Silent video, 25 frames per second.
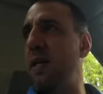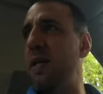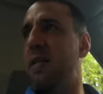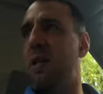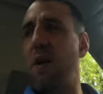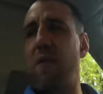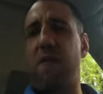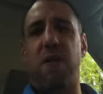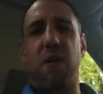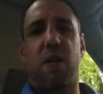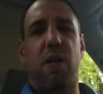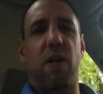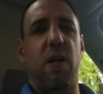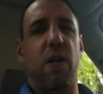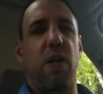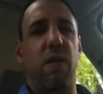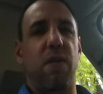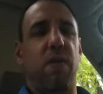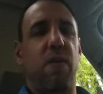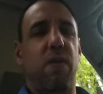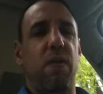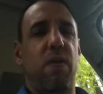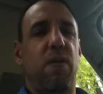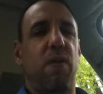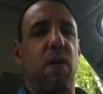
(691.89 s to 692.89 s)

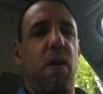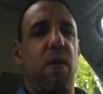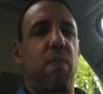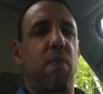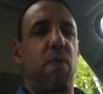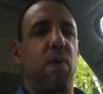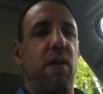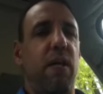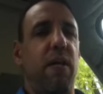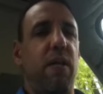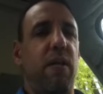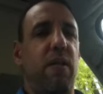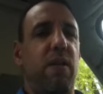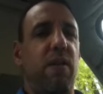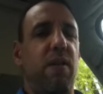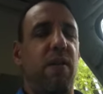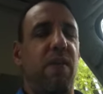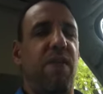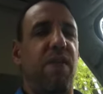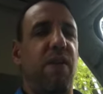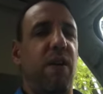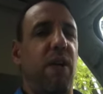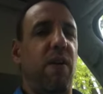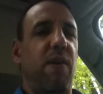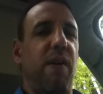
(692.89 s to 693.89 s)
difficult somewhat to
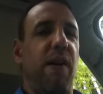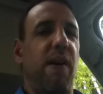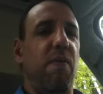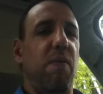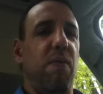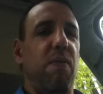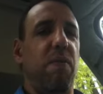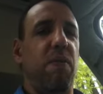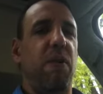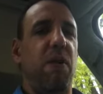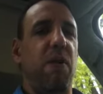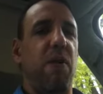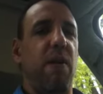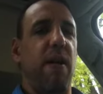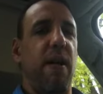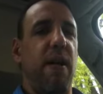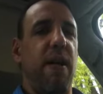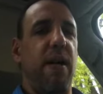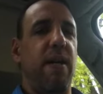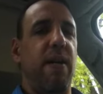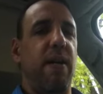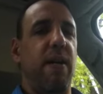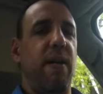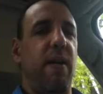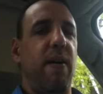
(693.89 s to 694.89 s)
figure out what was going
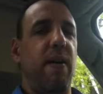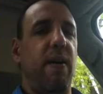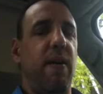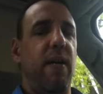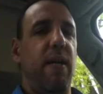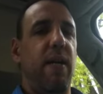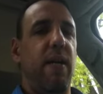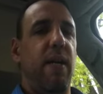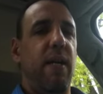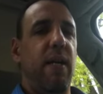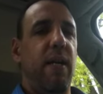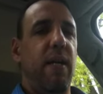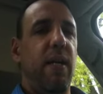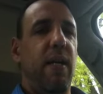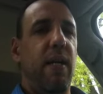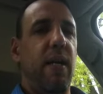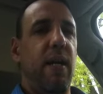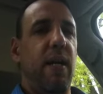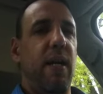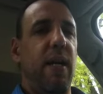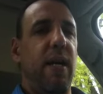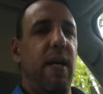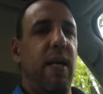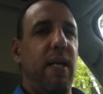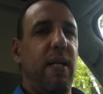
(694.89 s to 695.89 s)
on here
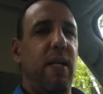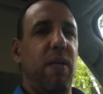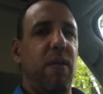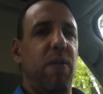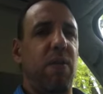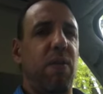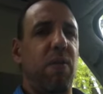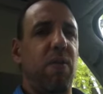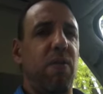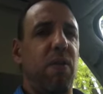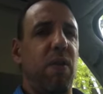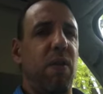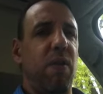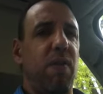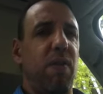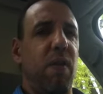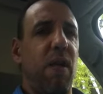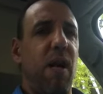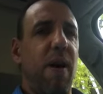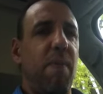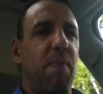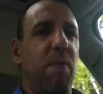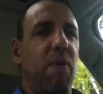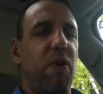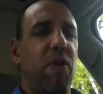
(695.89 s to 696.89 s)
because uh, it was a
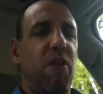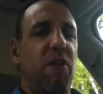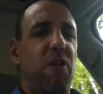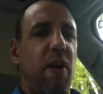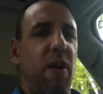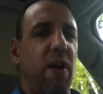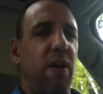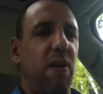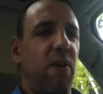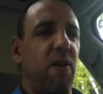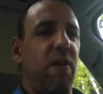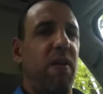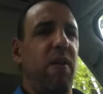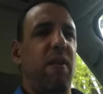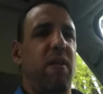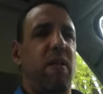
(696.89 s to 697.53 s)
lot more subtle.